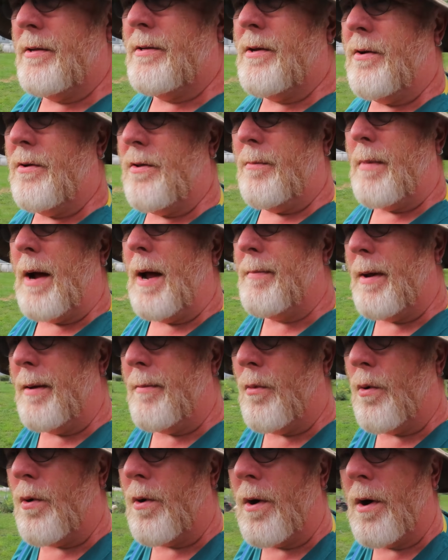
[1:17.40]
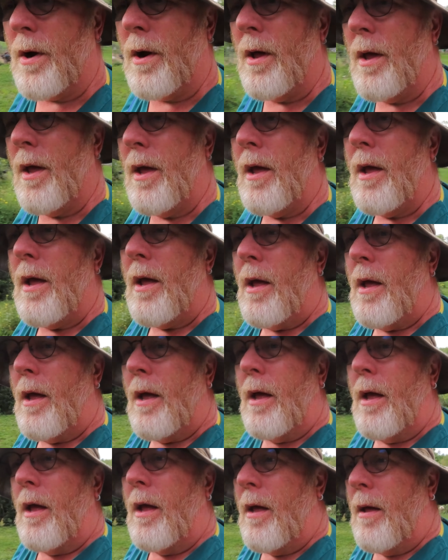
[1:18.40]
so there might be more.
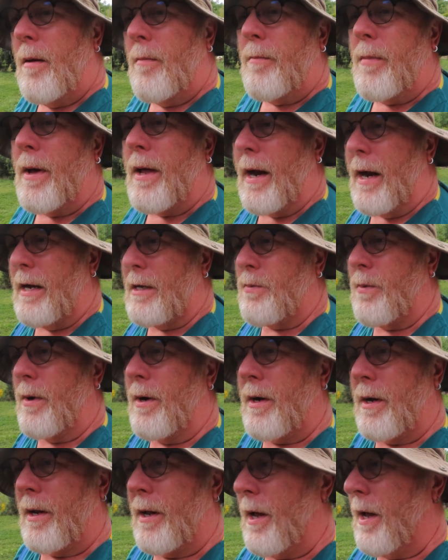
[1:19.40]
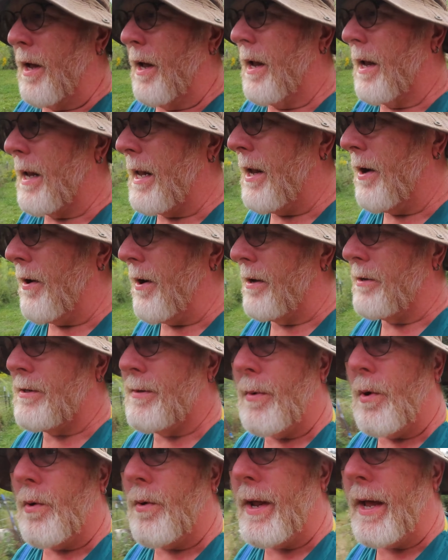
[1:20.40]
But I just wanted to clear out
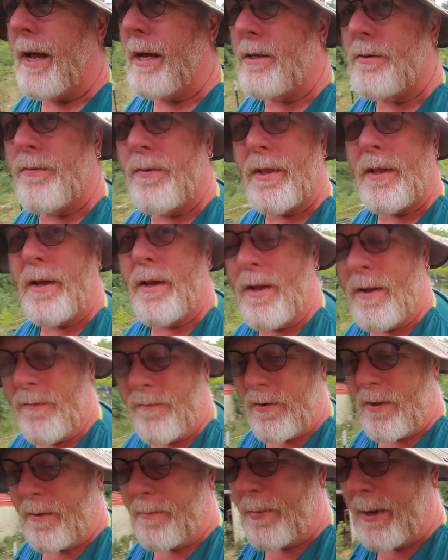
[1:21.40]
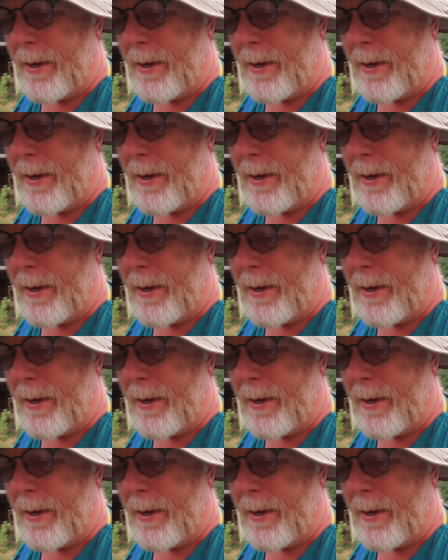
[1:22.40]
some old eggs for the